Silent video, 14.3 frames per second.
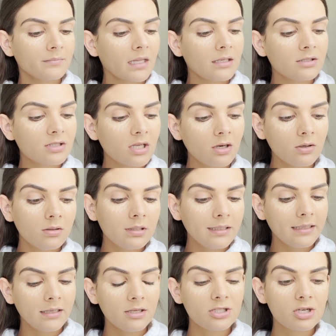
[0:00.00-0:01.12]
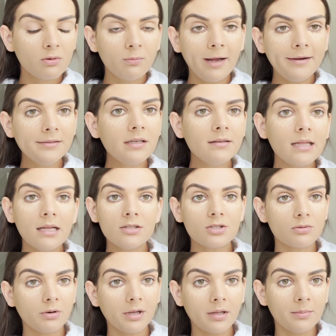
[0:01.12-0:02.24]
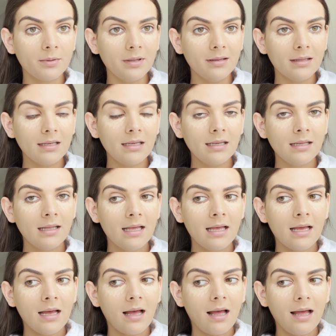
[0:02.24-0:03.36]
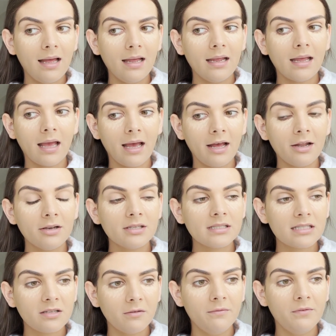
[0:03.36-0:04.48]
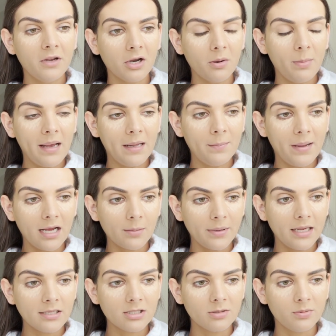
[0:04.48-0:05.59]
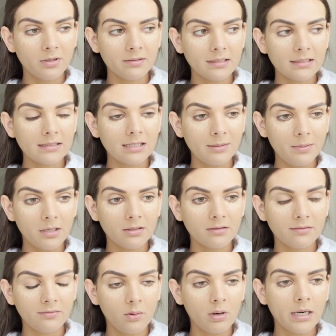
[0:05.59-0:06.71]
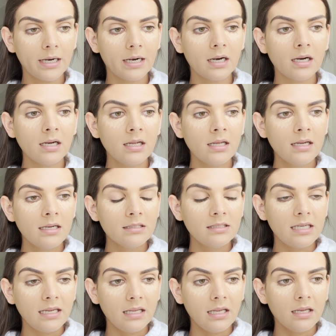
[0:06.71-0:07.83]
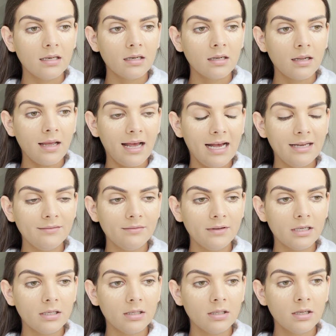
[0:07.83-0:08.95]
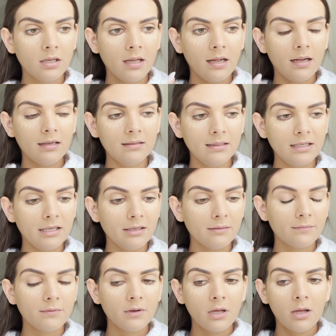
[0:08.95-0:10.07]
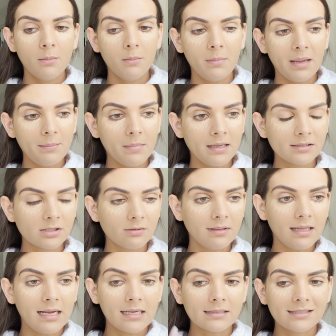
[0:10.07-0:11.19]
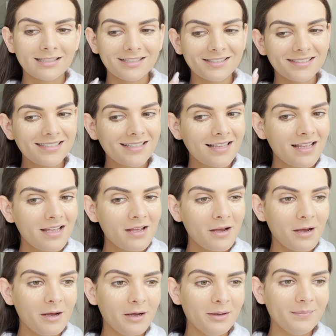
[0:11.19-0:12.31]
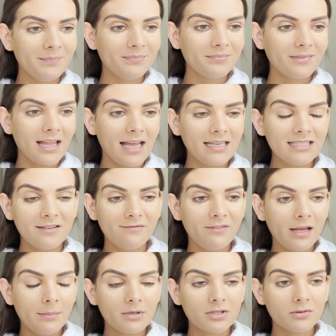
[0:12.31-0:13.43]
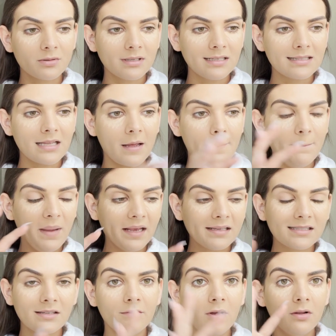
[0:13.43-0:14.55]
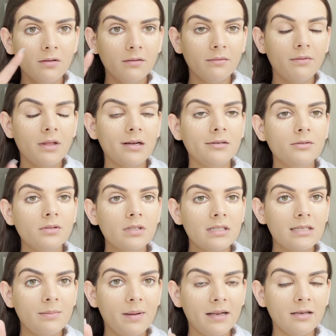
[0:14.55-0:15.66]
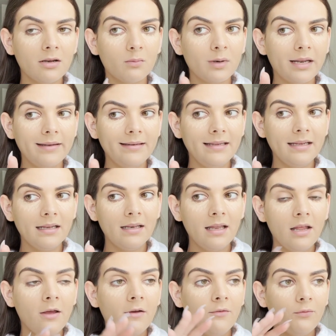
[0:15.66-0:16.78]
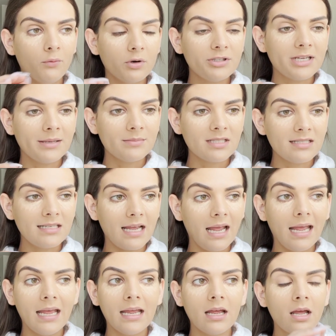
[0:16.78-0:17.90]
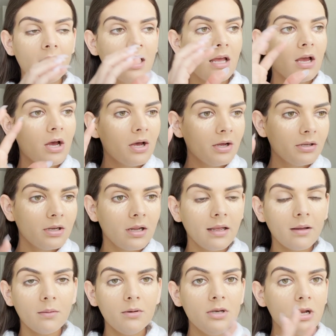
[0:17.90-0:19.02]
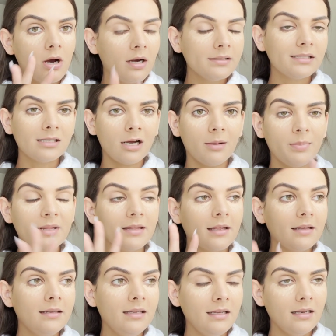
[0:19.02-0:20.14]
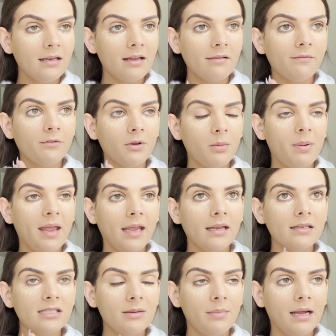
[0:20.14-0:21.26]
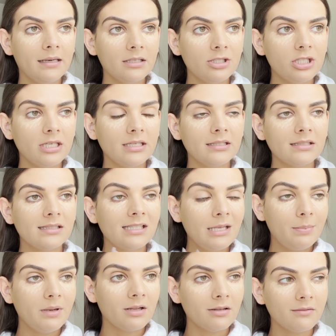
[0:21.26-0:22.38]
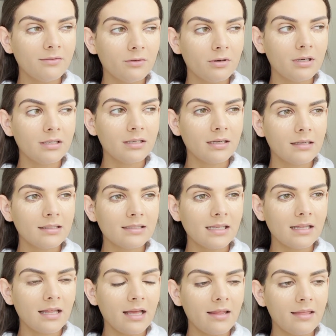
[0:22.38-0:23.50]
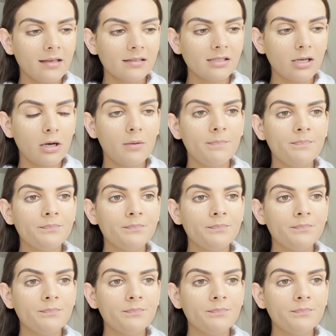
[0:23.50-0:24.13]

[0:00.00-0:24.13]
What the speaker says: So to round out that story completely, I had severe bad back pain to a point where I was sleeping on the floor, taking Advil, Aleve, my muscle relaxants, anti-inflammatories, a mix of all of those depending on what I need, 4 times a day, not stopping, like needing it for the pain to manage it, sleeping on the floor. Did I already say that? I think so.